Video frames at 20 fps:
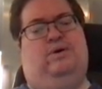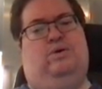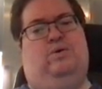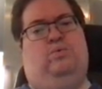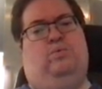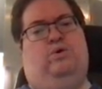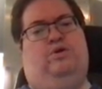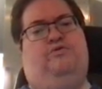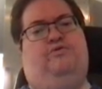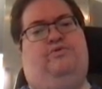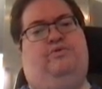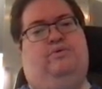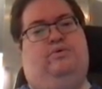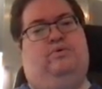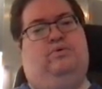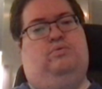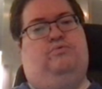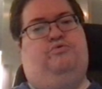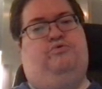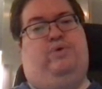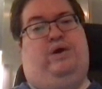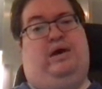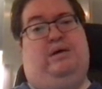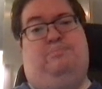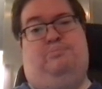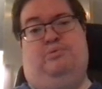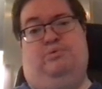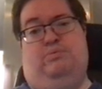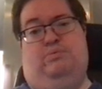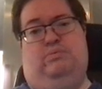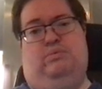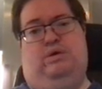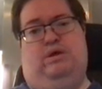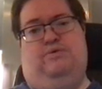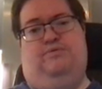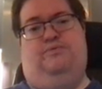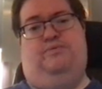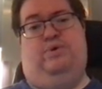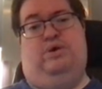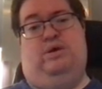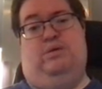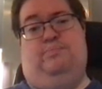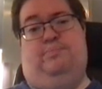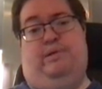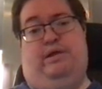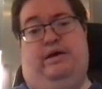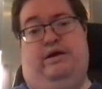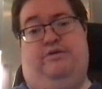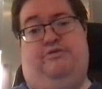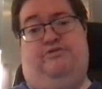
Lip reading: what is going to happen if we apply